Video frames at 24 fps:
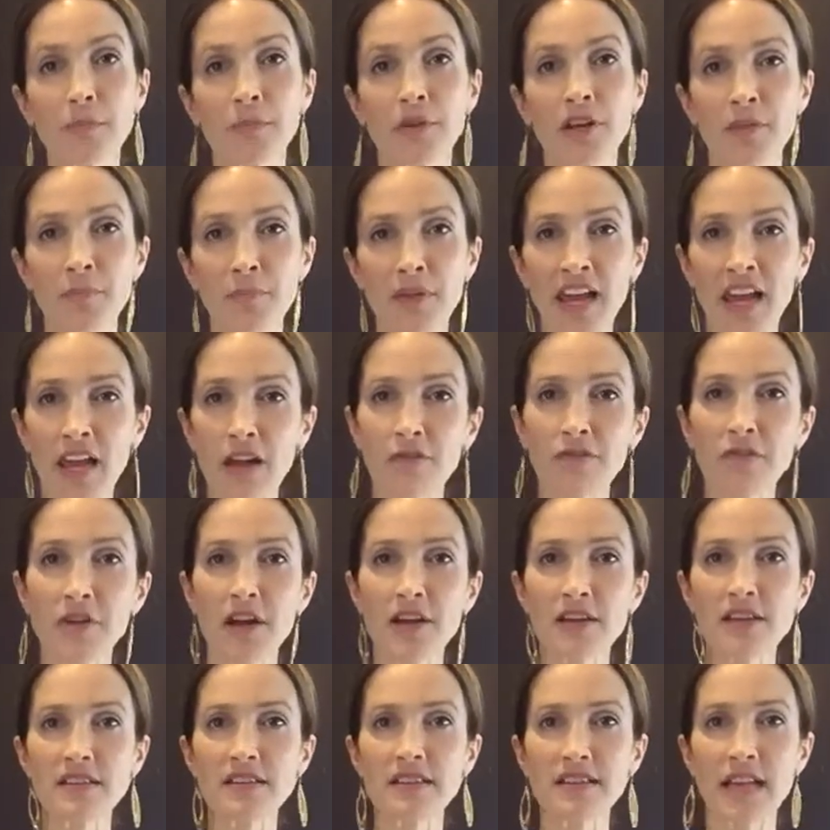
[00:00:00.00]
I'm going to pan
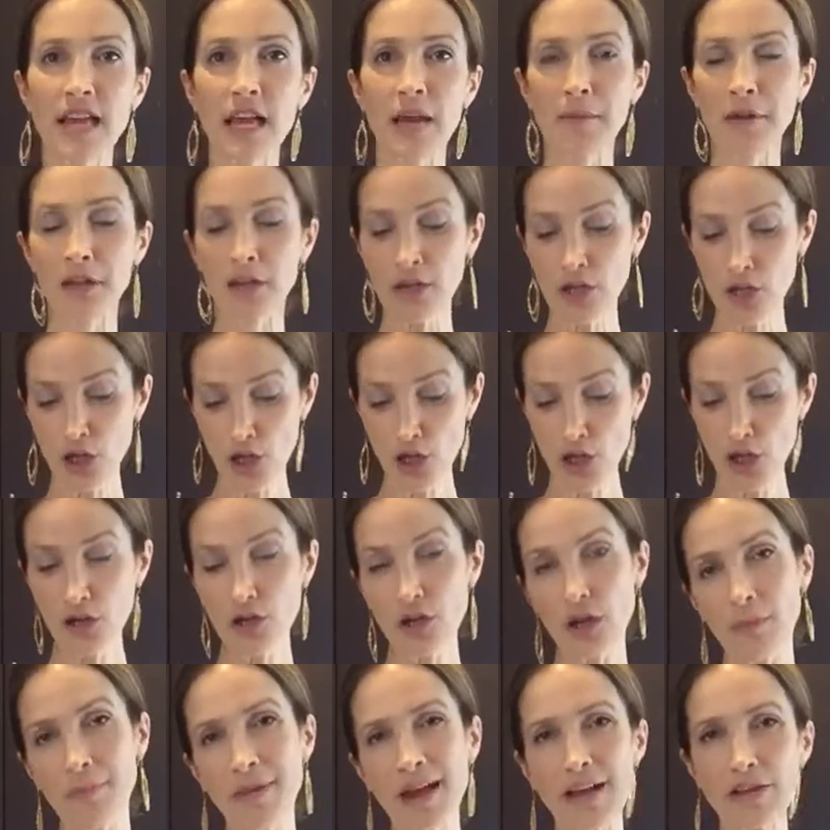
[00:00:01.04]
fry the salmon
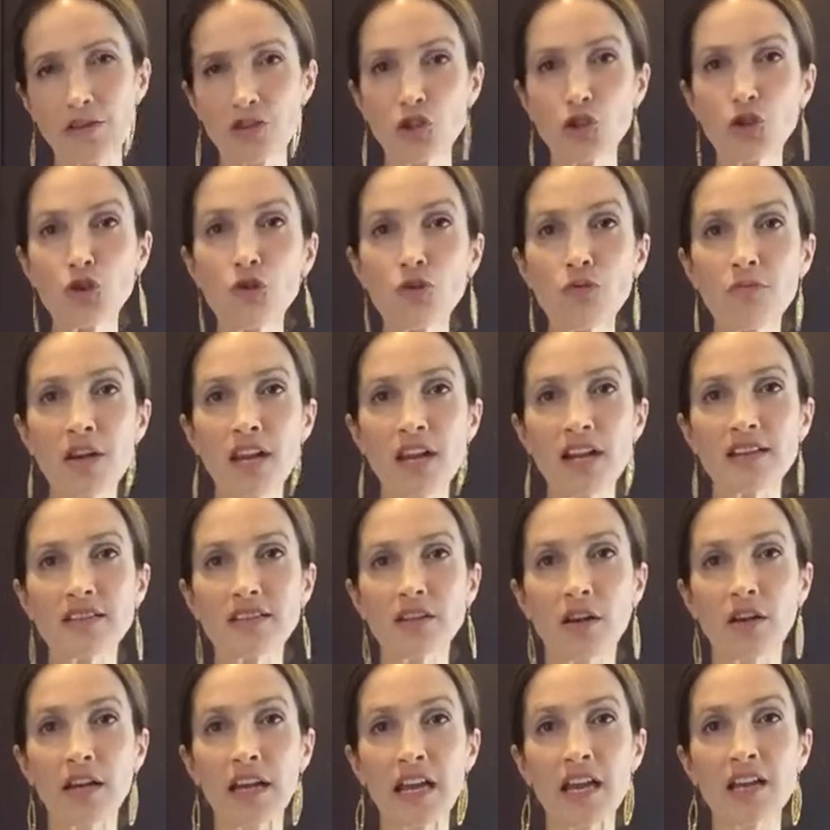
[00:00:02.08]
about 2
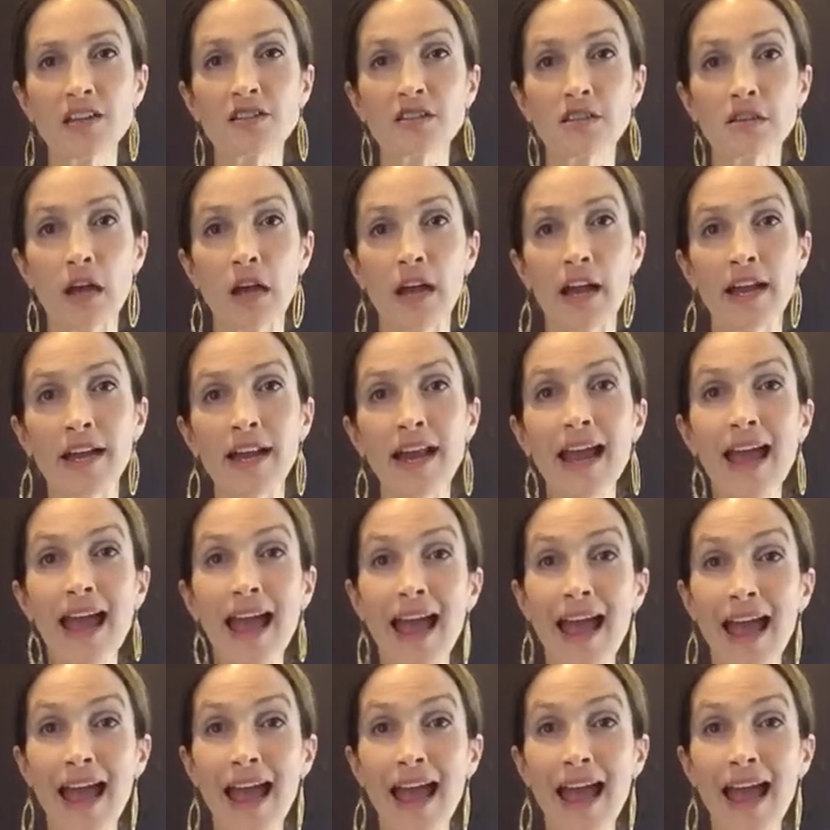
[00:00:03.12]
minutes on each side,